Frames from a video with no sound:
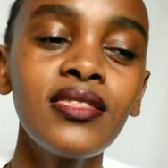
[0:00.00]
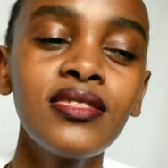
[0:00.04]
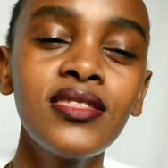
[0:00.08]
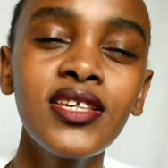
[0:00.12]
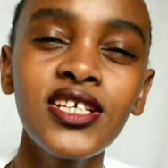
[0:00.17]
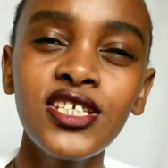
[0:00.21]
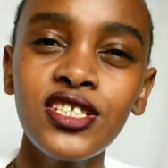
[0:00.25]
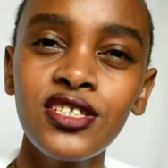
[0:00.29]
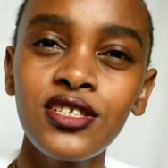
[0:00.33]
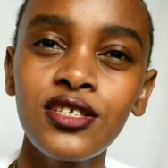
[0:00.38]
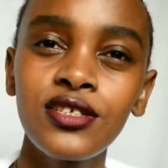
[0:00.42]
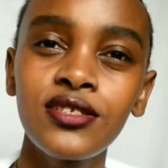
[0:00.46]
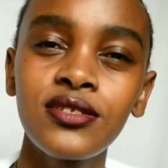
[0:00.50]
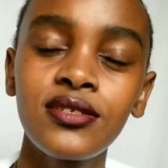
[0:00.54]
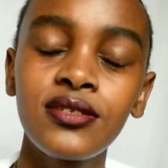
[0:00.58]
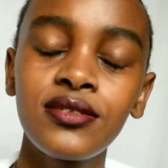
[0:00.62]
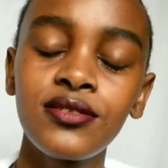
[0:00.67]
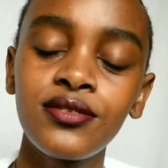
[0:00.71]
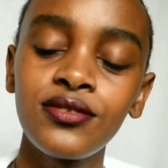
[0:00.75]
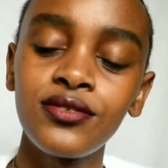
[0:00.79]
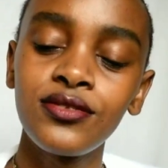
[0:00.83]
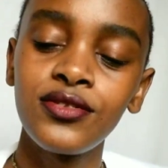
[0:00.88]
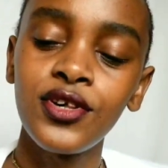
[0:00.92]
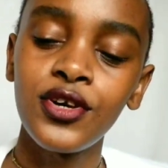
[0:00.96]
this is
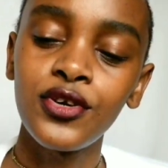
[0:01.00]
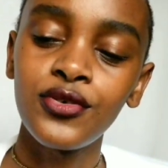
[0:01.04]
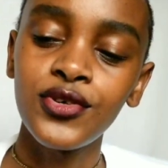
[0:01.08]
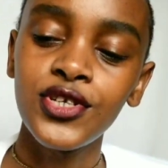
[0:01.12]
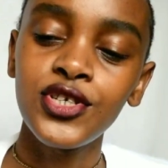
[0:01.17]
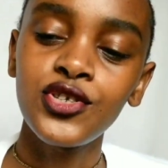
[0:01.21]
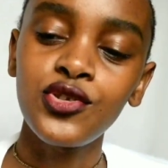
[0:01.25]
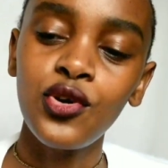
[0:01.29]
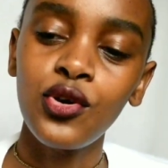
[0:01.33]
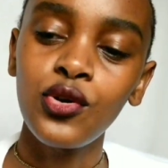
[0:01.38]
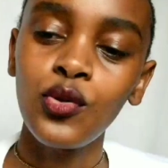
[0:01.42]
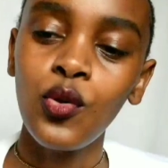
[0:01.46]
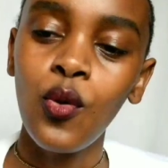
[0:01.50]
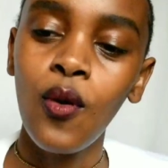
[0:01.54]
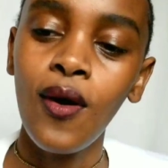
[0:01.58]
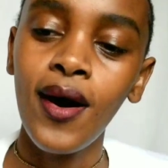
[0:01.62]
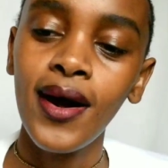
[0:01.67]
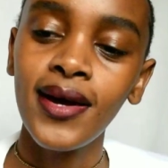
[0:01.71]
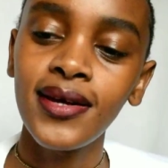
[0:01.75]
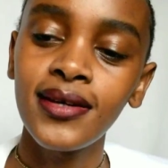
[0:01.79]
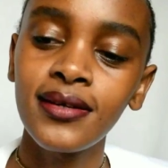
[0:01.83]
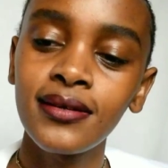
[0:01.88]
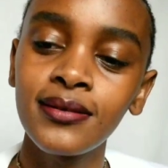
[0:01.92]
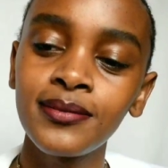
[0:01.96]
the reason
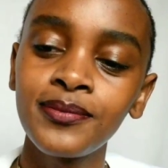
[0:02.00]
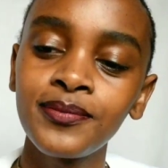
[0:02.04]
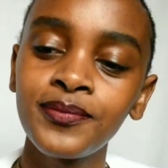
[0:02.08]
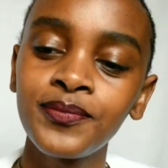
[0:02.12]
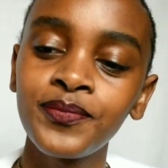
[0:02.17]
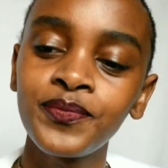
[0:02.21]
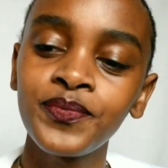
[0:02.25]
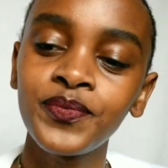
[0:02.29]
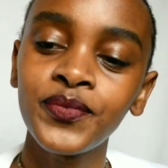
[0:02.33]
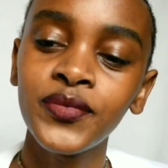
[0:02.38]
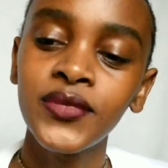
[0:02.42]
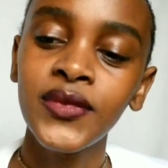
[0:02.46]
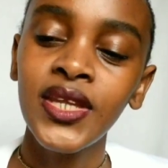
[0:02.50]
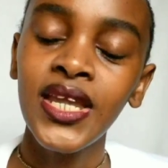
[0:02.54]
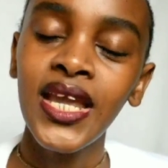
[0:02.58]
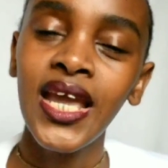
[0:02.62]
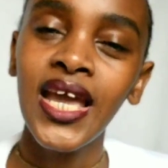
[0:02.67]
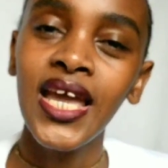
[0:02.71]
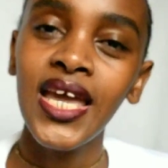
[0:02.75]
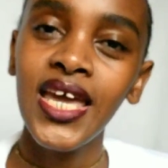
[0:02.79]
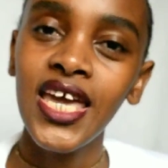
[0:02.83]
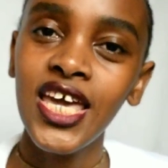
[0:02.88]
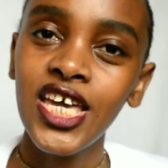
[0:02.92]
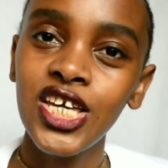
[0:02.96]
why
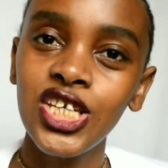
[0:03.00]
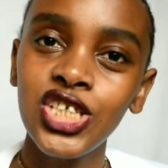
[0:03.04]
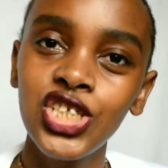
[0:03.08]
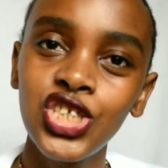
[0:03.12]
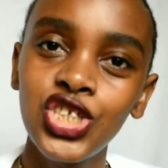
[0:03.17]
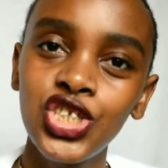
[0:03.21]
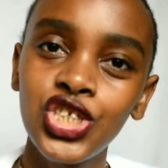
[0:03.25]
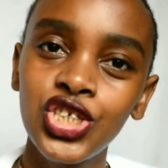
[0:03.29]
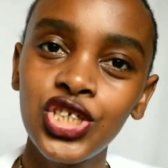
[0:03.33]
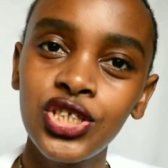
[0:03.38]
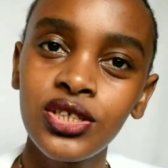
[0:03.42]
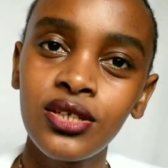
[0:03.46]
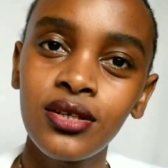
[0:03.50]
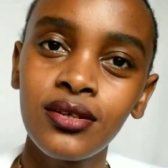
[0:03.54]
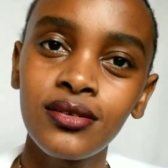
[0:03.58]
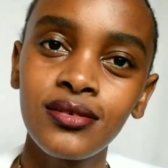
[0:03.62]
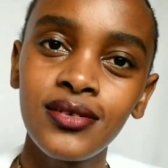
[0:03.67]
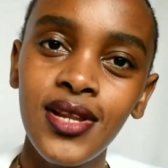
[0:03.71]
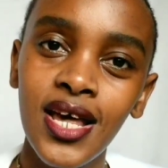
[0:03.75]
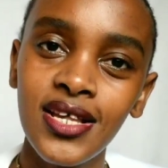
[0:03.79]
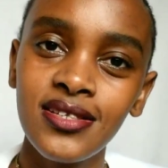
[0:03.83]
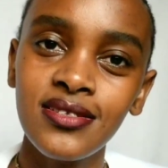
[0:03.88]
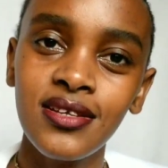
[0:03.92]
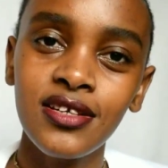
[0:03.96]
age
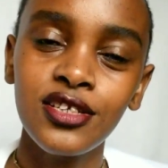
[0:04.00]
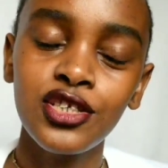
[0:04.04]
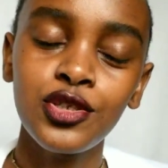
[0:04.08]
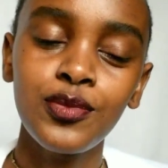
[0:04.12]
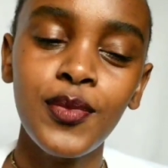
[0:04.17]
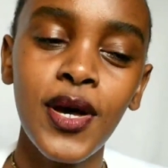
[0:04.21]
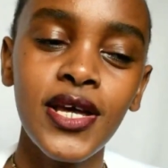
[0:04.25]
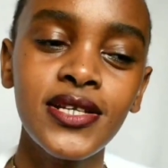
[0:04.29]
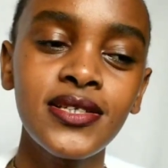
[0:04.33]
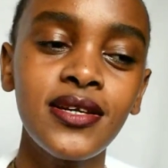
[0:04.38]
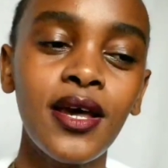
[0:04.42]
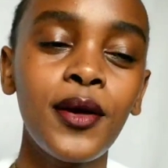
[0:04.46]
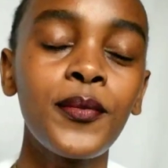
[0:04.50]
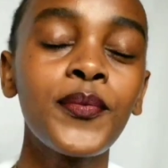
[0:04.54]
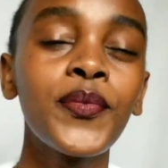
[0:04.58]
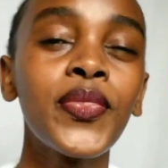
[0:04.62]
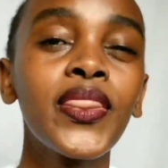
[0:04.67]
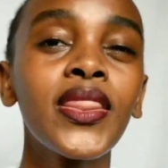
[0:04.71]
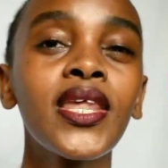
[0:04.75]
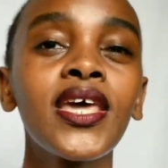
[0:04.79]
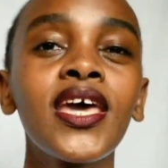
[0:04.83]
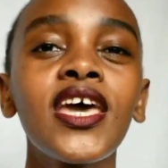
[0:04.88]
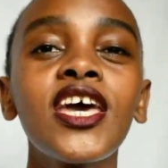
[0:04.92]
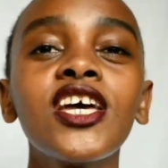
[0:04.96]
doesn't matter.
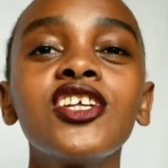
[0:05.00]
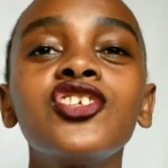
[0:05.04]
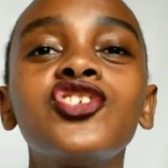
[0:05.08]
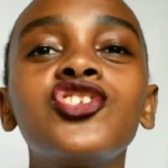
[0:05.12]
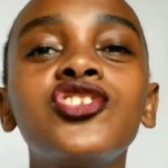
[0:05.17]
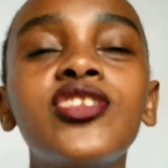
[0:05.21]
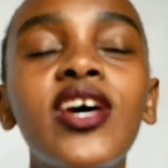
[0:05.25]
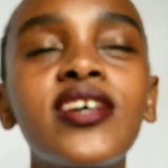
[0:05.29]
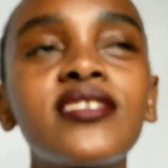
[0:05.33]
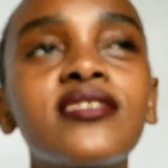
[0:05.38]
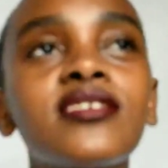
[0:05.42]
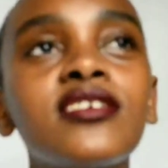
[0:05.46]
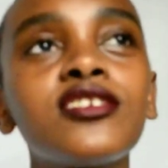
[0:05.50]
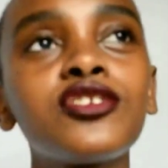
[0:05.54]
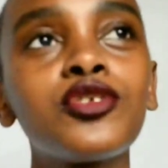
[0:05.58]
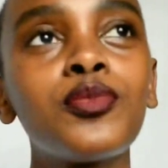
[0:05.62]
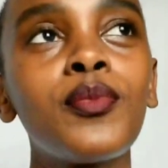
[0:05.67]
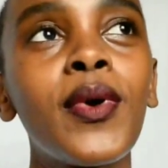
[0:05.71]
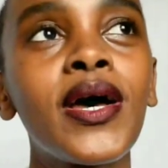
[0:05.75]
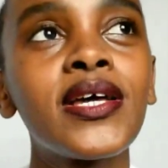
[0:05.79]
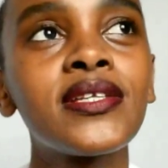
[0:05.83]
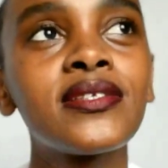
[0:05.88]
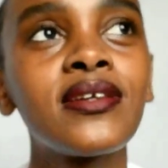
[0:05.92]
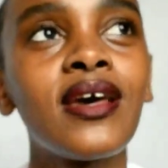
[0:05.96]
Age
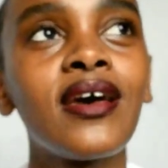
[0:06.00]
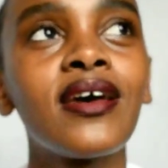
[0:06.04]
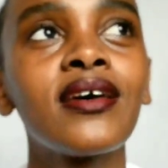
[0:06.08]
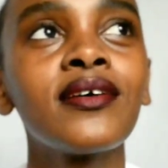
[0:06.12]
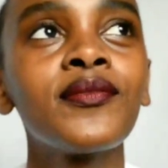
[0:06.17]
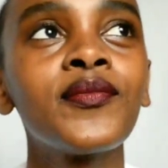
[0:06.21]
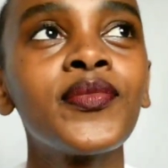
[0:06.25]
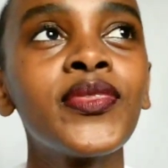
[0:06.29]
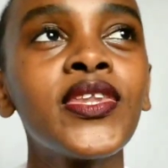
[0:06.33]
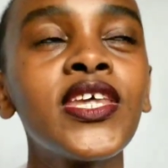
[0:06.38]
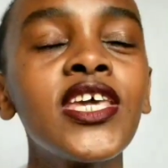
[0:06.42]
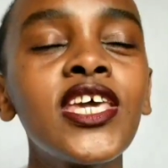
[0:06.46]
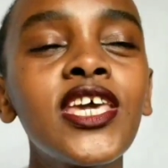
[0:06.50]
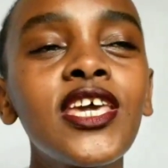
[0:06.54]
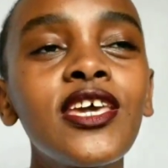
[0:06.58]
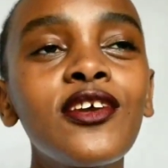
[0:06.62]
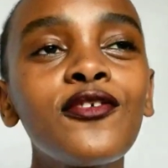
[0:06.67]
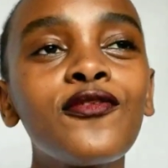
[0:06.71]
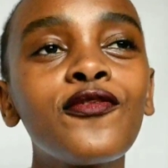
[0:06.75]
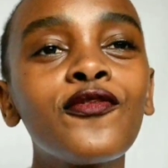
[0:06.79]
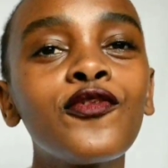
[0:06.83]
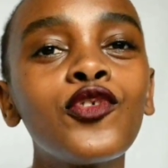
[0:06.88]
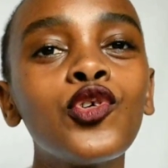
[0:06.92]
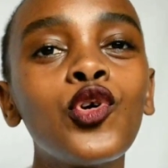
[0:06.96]
doesn't matter
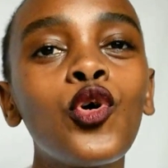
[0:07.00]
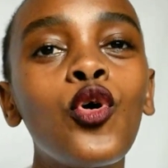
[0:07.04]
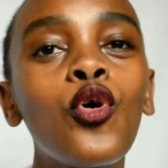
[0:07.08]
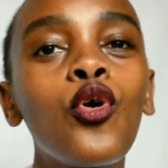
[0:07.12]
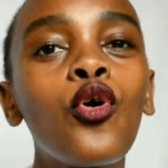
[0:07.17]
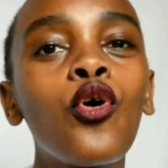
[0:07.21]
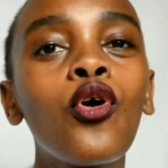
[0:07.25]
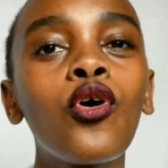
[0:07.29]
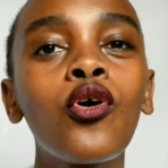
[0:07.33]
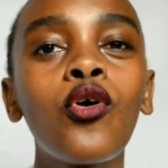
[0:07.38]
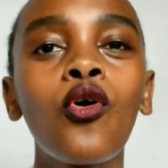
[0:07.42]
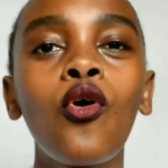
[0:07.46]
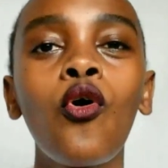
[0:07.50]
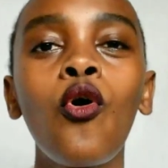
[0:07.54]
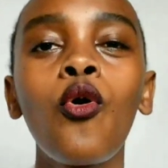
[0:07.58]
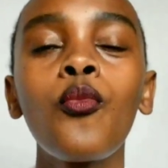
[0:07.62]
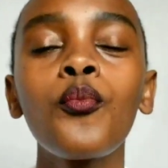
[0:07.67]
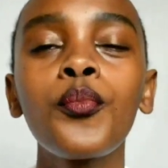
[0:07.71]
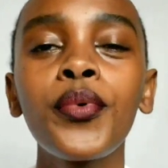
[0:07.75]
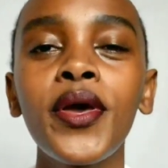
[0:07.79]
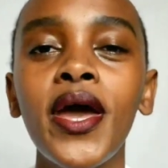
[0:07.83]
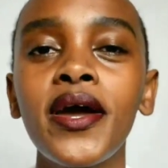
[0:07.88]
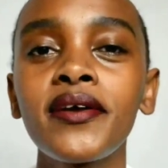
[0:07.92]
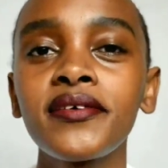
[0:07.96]
if you're
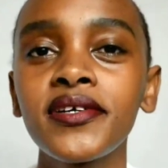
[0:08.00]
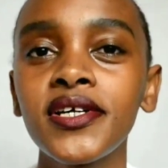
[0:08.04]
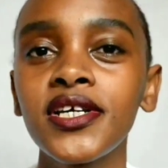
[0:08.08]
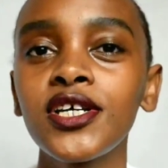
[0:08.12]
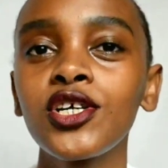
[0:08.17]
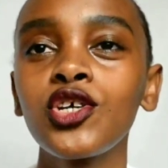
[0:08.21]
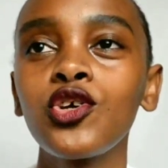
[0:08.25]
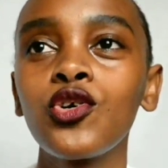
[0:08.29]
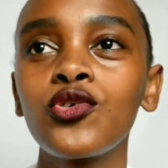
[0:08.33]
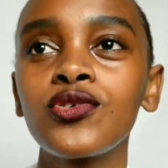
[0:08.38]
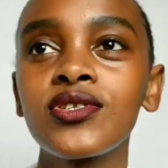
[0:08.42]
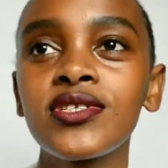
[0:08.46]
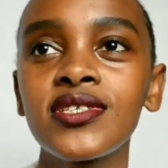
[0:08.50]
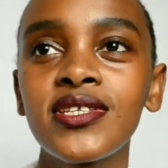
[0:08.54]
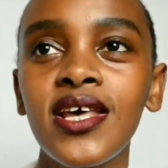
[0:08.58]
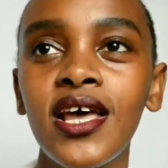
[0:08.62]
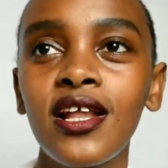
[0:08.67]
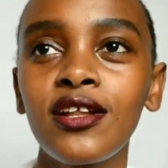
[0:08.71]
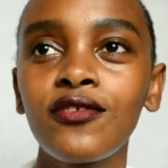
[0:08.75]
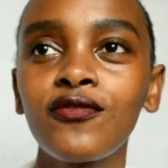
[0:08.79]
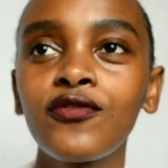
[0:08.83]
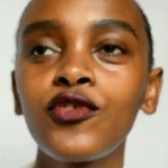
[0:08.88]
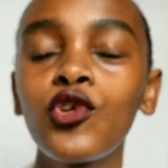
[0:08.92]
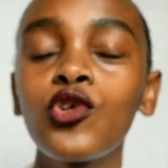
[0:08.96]
comparing
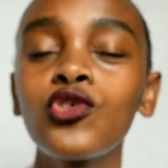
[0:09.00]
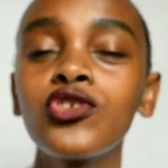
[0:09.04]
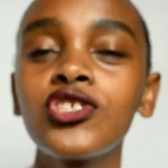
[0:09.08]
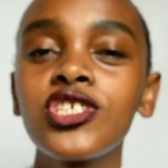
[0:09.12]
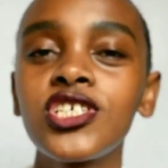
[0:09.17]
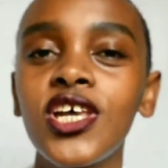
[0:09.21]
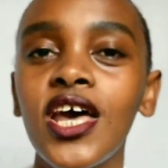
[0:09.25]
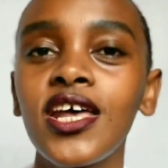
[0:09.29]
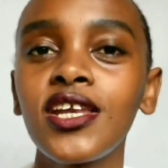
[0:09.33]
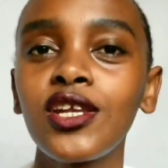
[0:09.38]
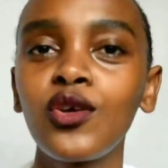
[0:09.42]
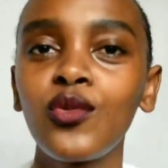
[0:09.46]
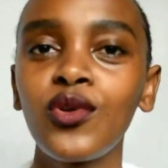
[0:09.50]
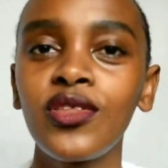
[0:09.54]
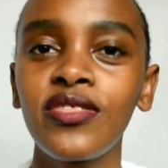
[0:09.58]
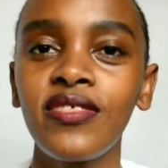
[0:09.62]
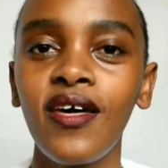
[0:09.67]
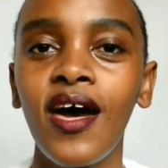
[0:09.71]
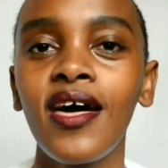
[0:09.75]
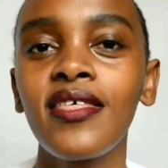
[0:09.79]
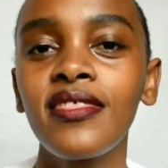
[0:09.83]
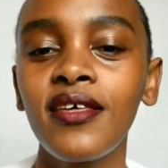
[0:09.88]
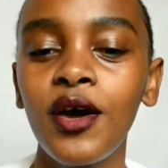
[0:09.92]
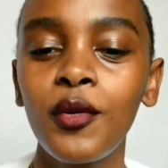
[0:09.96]
yourself, your journey with
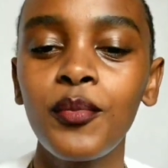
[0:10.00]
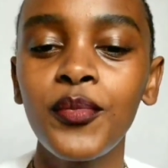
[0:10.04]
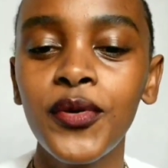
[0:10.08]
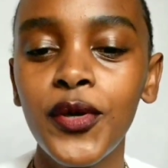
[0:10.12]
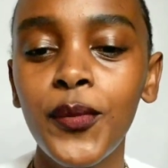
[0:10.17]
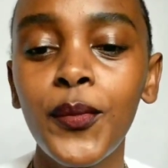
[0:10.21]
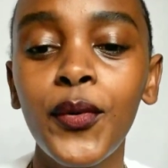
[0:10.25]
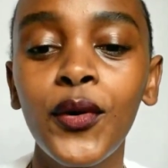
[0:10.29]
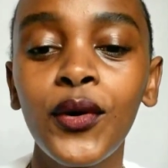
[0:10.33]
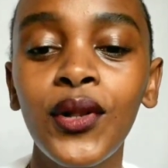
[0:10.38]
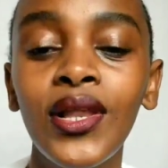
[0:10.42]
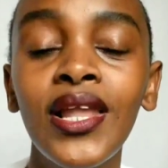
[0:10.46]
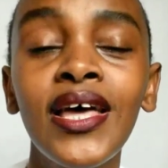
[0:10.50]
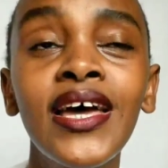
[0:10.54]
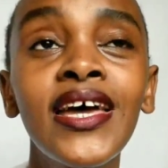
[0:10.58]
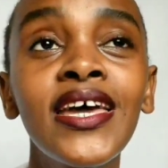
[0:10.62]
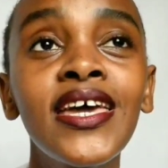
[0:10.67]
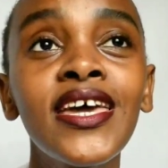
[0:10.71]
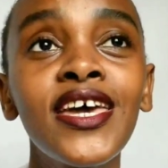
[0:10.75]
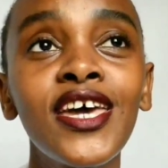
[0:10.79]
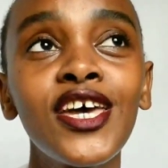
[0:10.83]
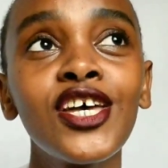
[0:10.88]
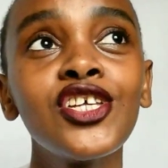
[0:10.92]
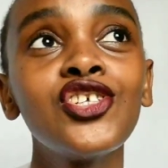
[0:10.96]
other people.
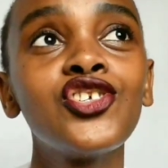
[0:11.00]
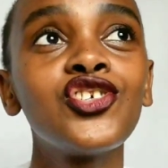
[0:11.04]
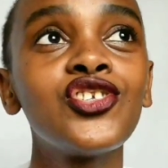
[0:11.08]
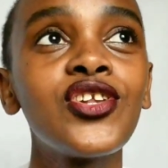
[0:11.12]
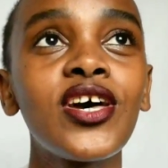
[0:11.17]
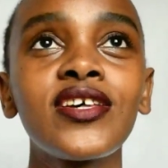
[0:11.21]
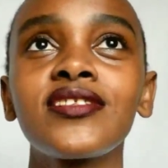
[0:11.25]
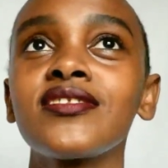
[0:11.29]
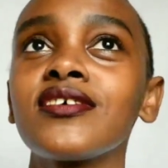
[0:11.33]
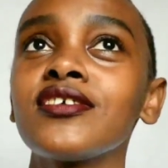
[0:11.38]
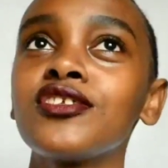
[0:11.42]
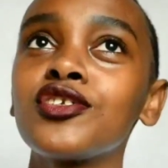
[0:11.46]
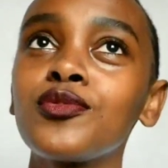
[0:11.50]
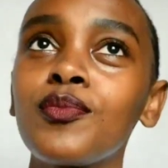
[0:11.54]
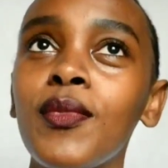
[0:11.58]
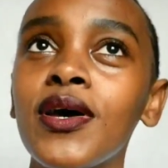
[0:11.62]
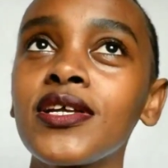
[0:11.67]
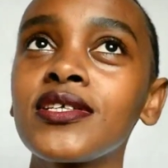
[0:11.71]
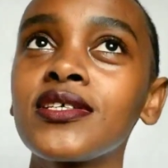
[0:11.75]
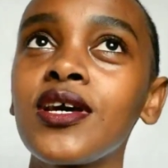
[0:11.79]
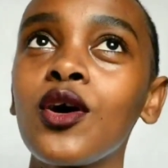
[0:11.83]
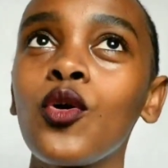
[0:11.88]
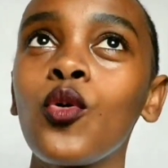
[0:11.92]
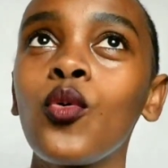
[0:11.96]
Age doesn't
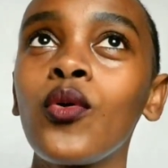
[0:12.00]
matter